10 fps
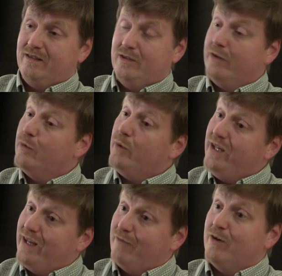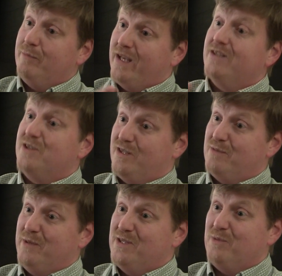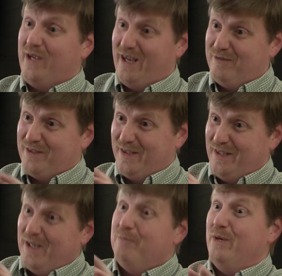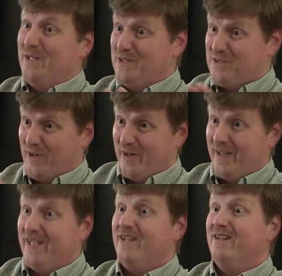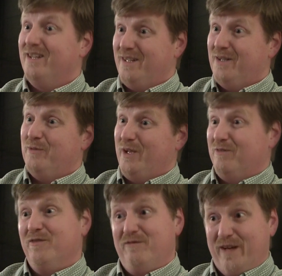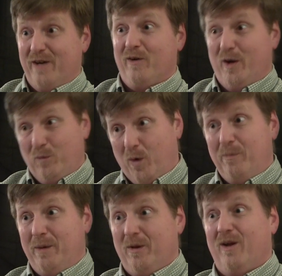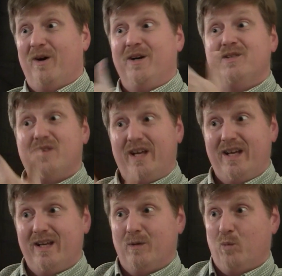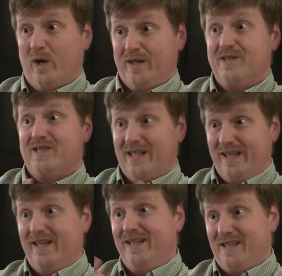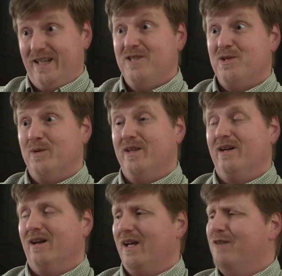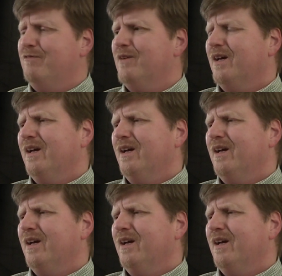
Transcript: Not that we never make judgments. We have to be discerning. We have to figure out what people are saying and where sin is an issue in their life.